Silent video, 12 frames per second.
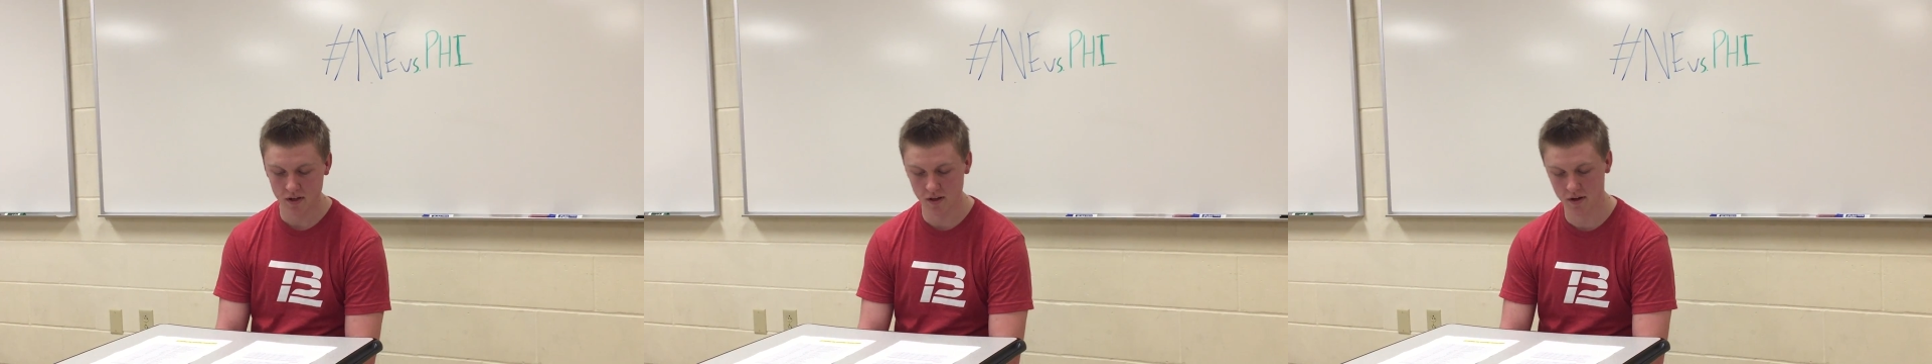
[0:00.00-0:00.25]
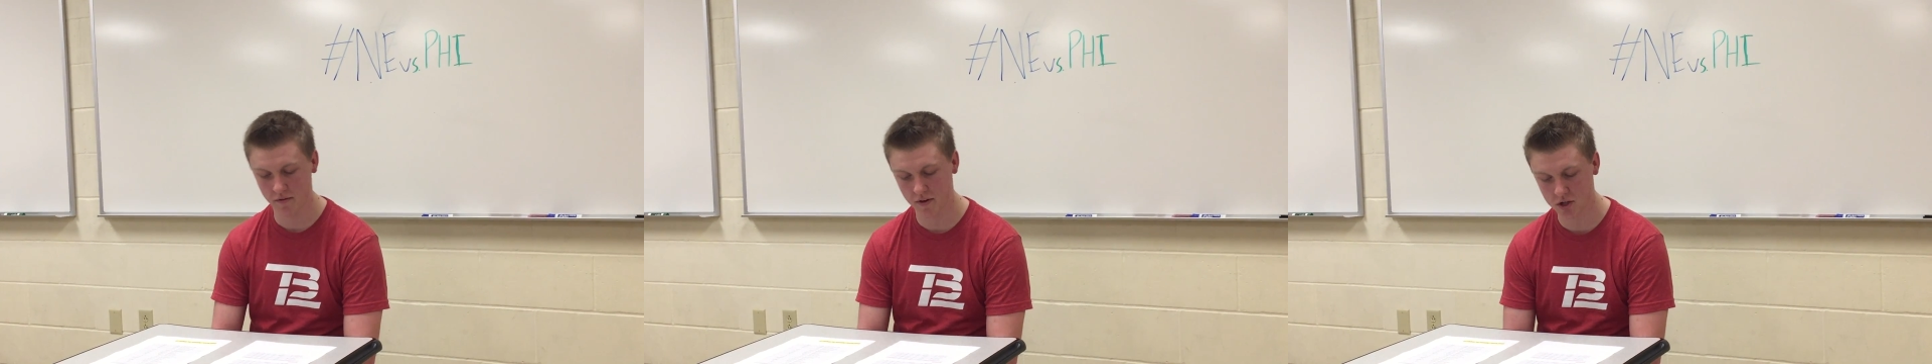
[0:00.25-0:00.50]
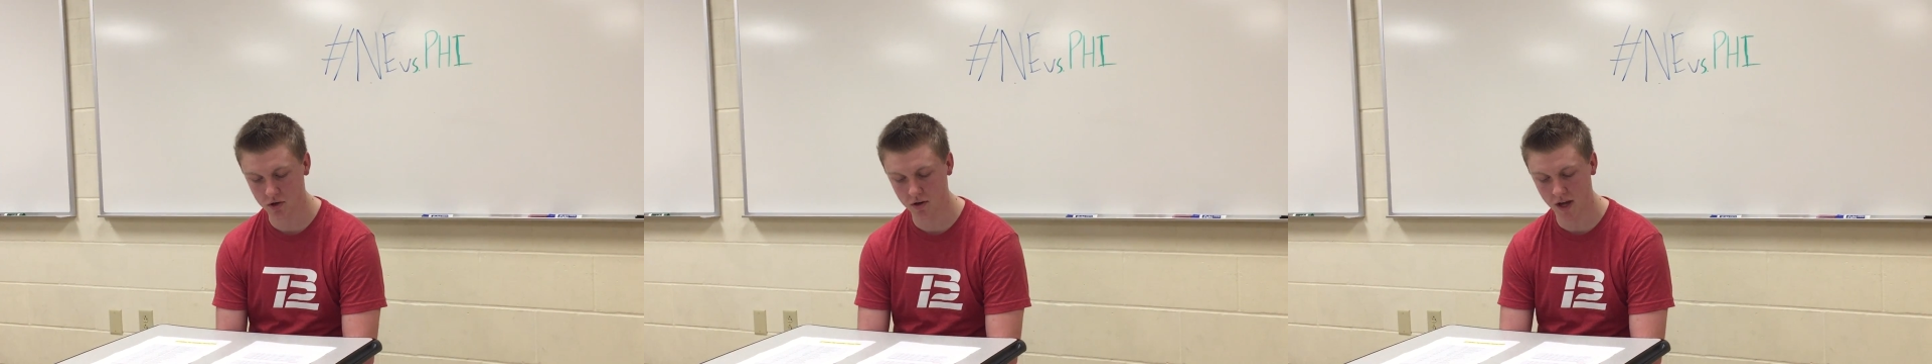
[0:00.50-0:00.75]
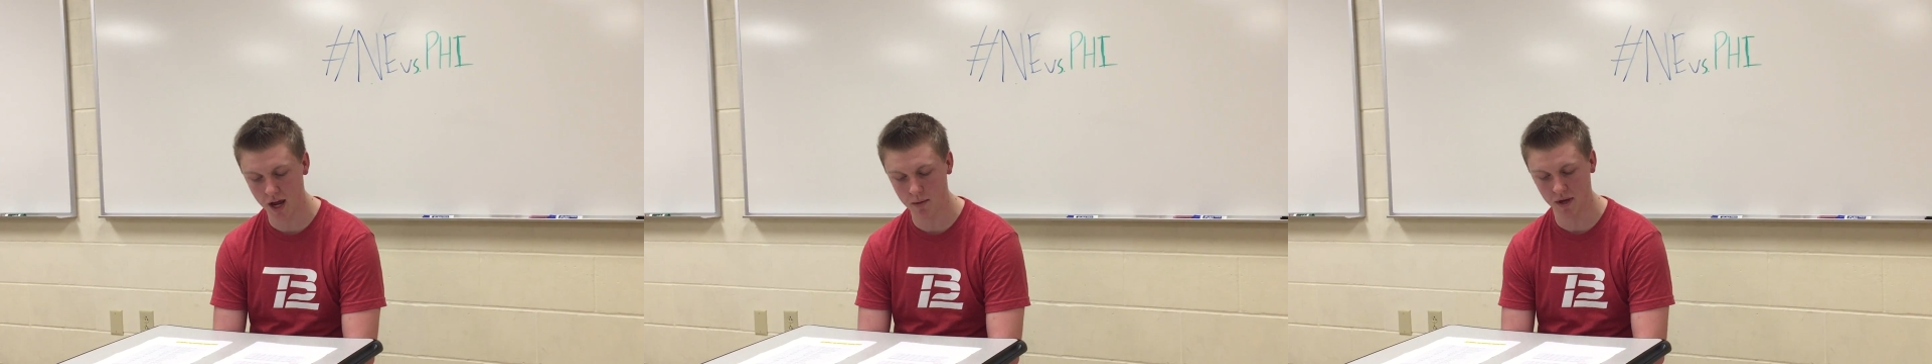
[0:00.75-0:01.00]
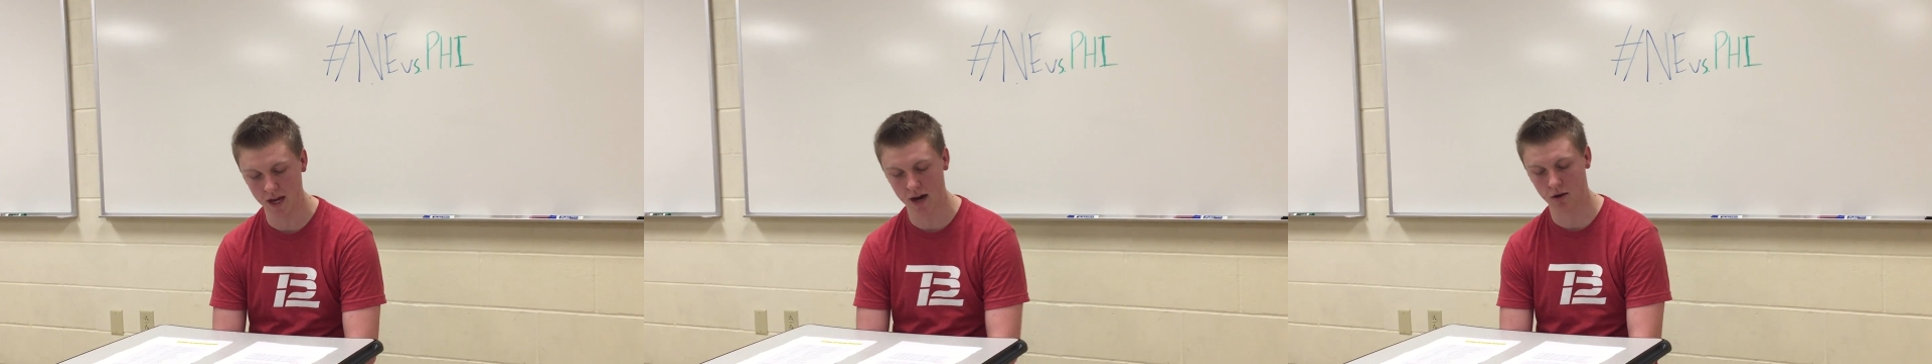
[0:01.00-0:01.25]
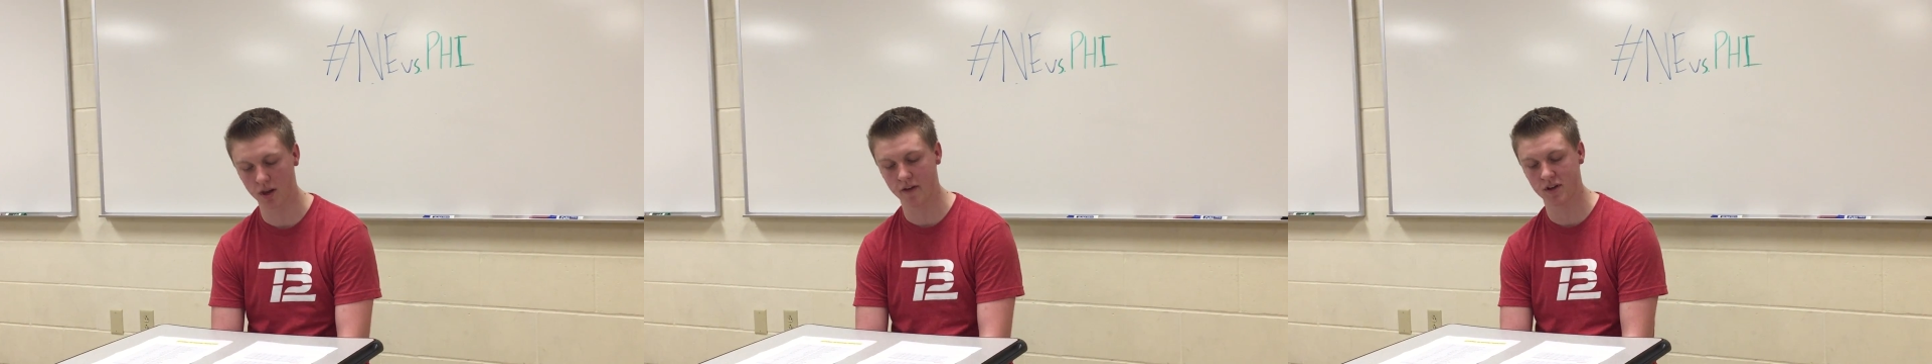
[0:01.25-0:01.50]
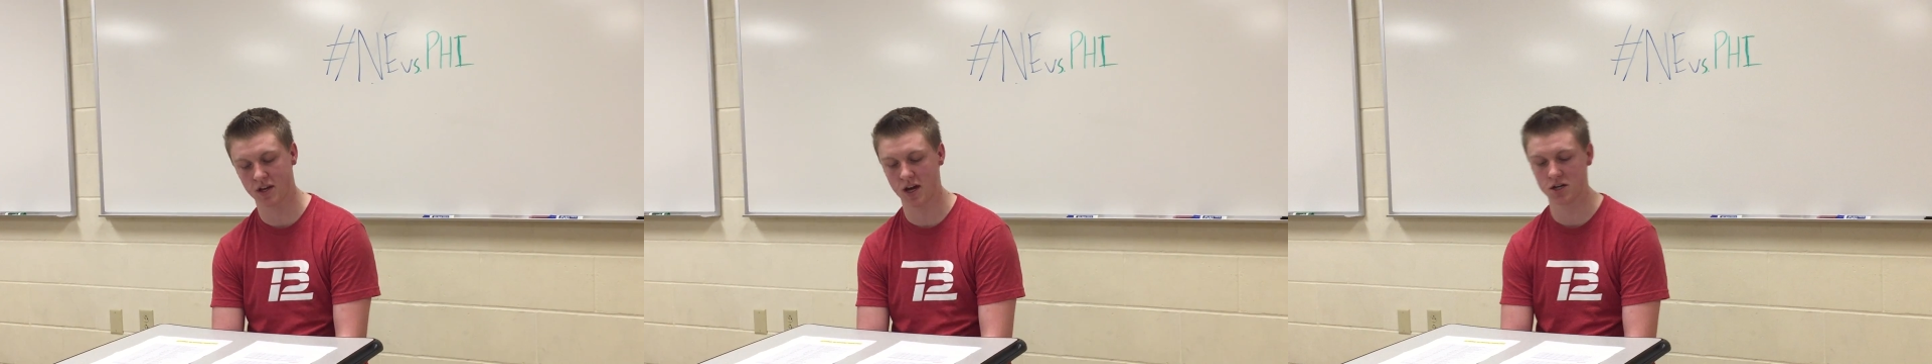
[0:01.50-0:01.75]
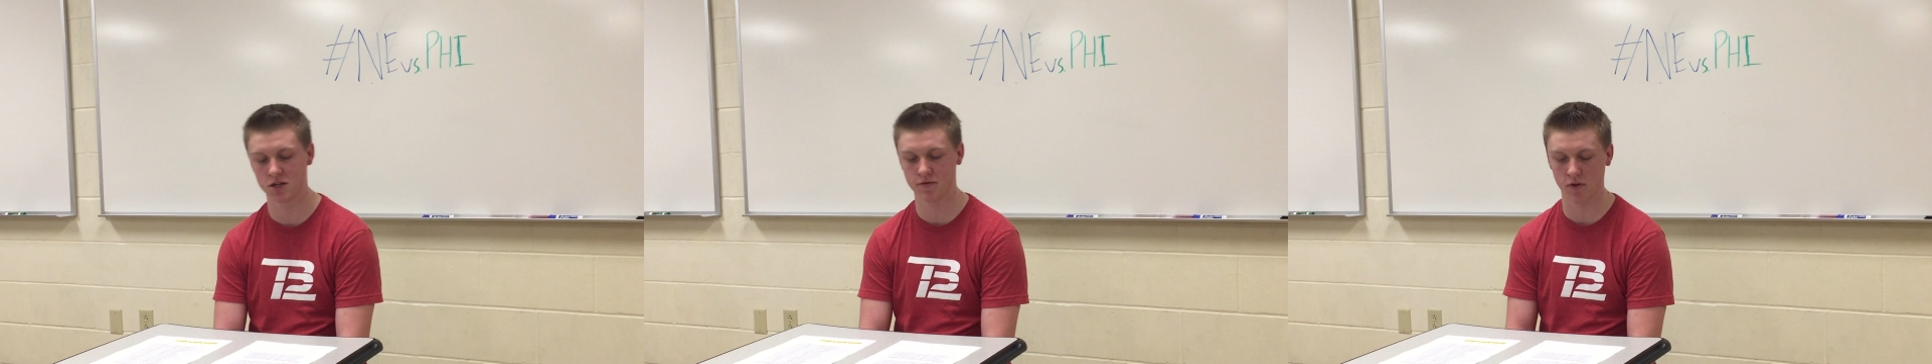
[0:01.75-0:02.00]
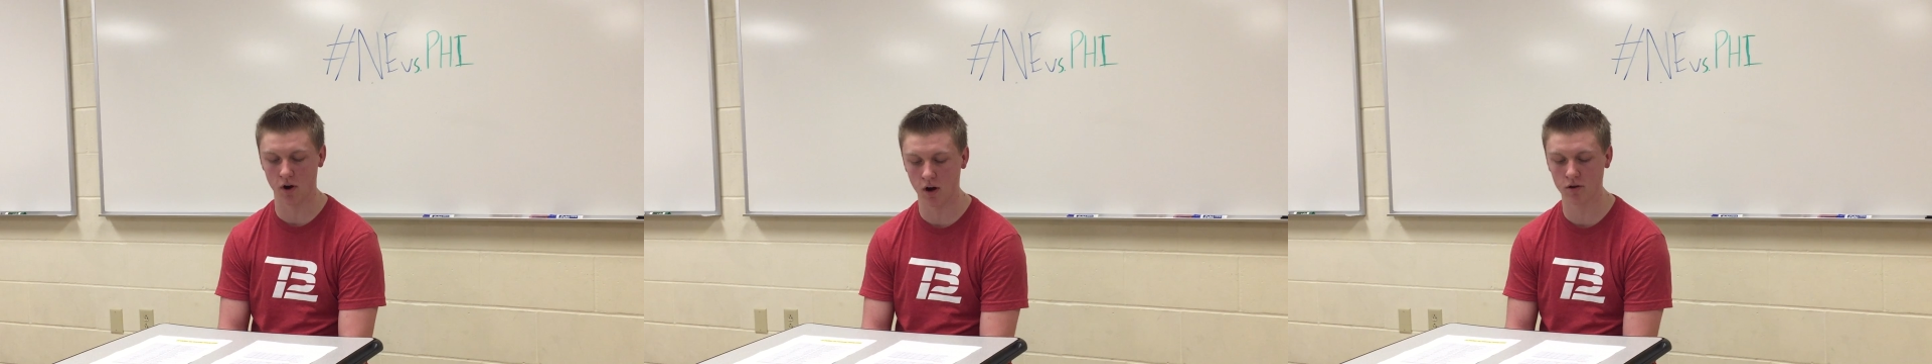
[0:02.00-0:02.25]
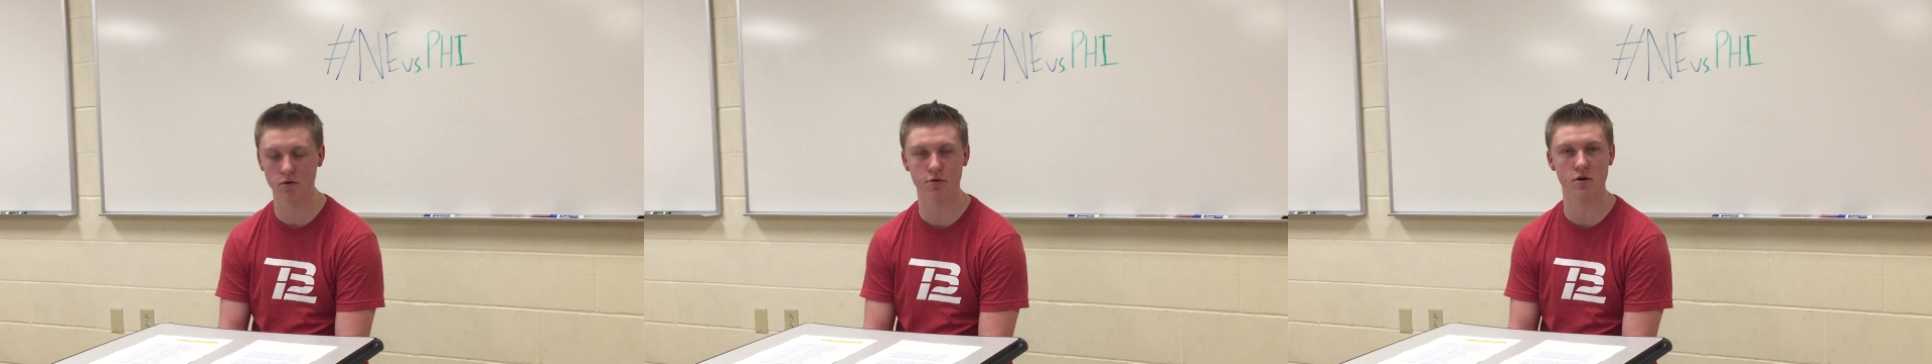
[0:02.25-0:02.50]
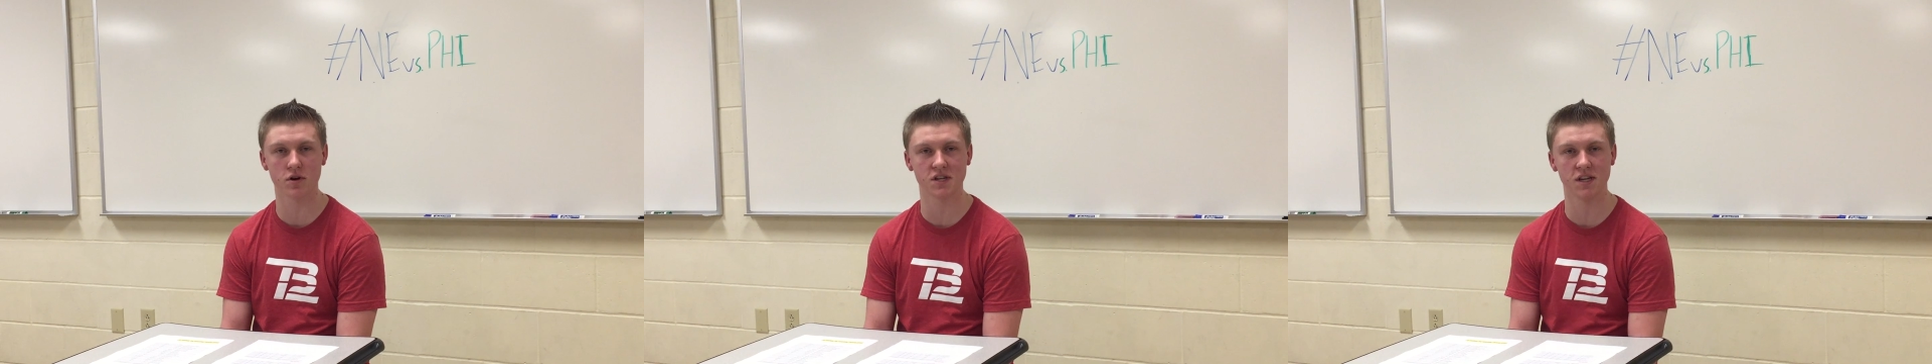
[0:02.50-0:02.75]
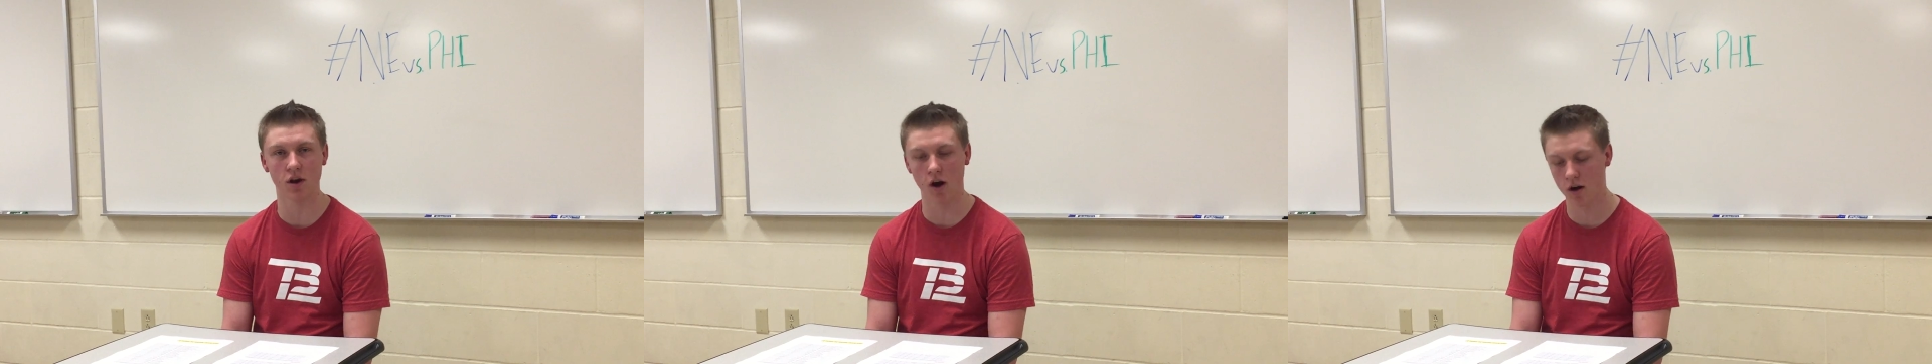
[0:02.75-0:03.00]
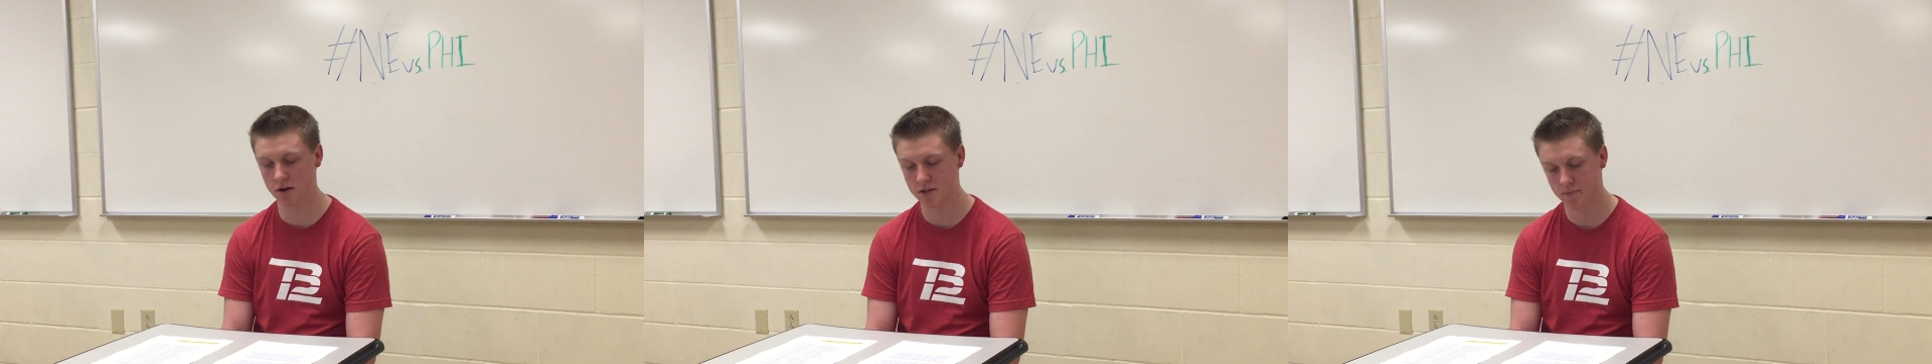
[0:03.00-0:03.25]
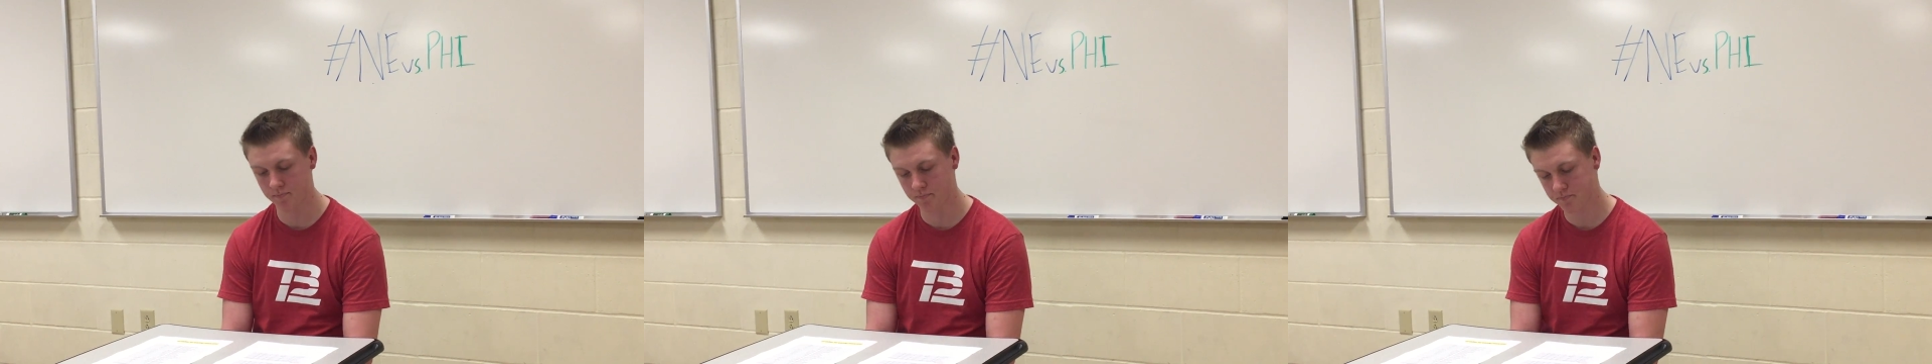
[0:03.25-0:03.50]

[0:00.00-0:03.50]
The divisional game, he had 11 catches for 113 yards.